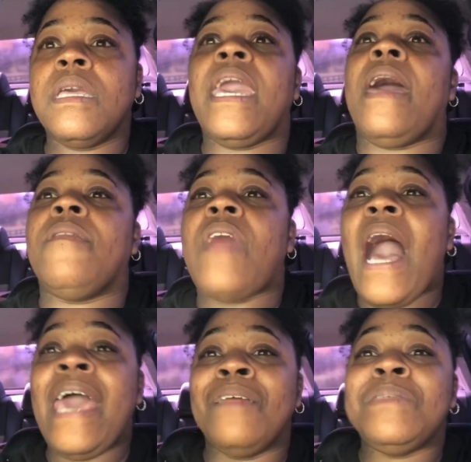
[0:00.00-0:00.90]
yeah, the
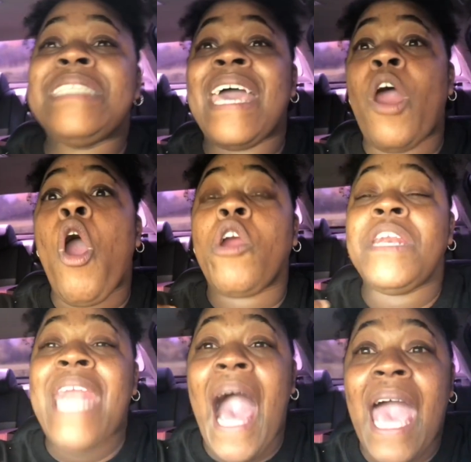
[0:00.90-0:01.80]
items that are
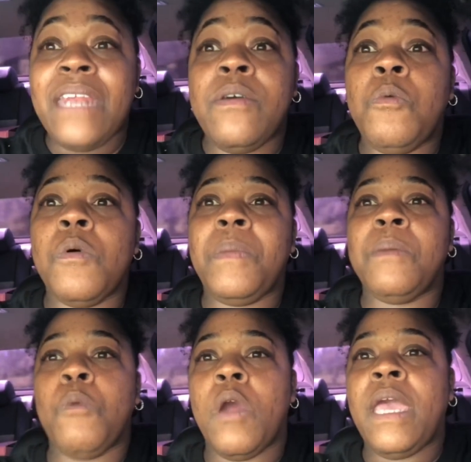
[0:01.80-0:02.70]
not will
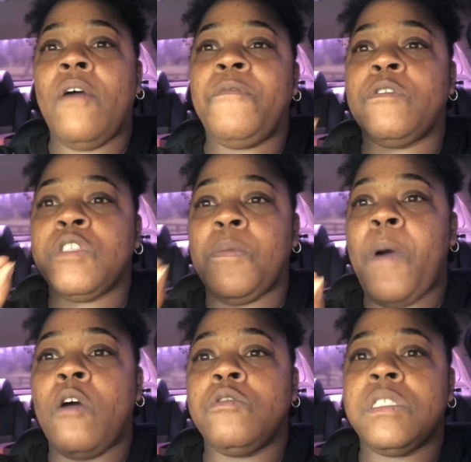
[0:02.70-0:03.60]
be more helpful to
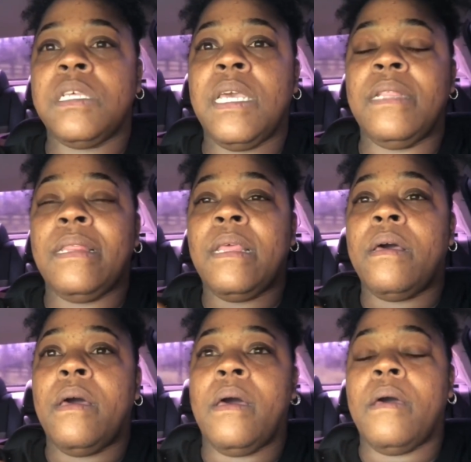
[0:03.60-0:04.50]
post in
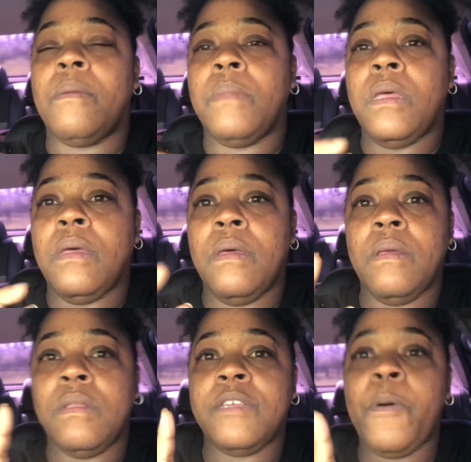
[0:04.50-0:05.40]

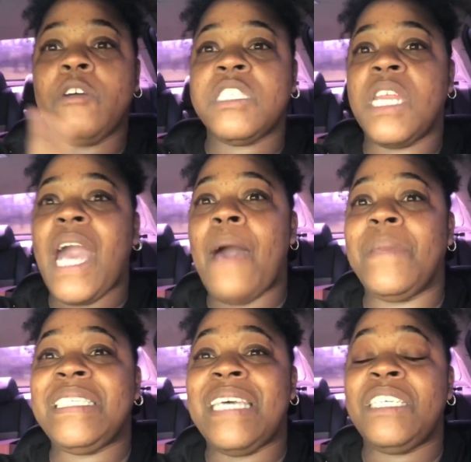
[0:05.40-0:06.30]
the
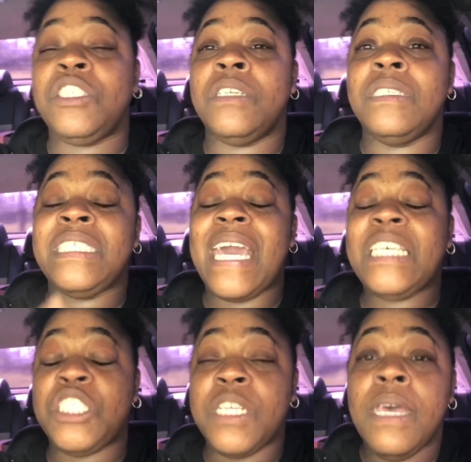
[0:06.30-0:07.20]
comment
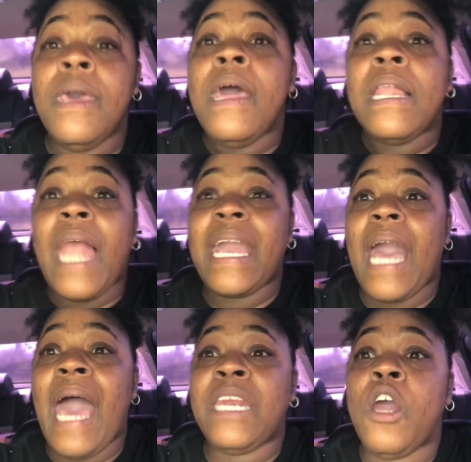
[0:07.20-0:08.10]
section. Like,
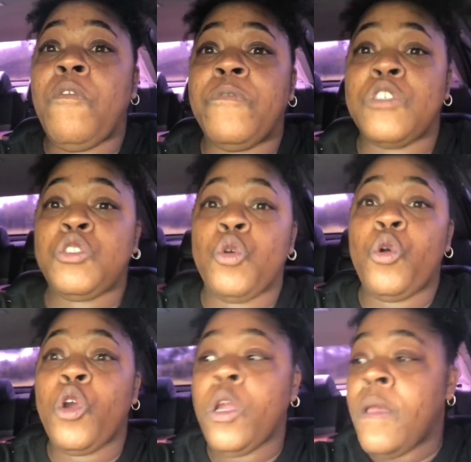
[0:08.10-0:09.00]
I know for
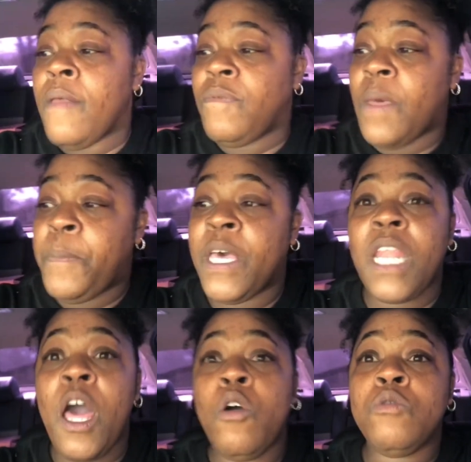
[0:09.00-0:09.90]
sure the
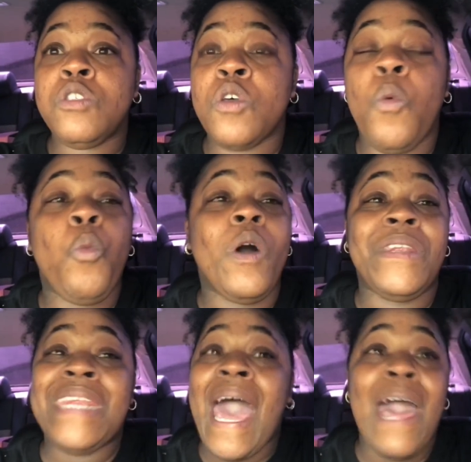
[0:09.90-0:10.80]
pillows will
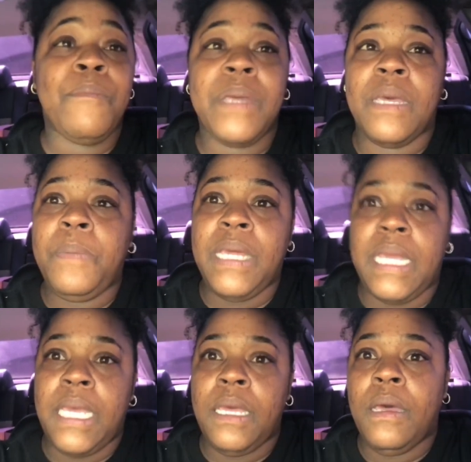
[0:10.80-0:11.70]
not be a penny.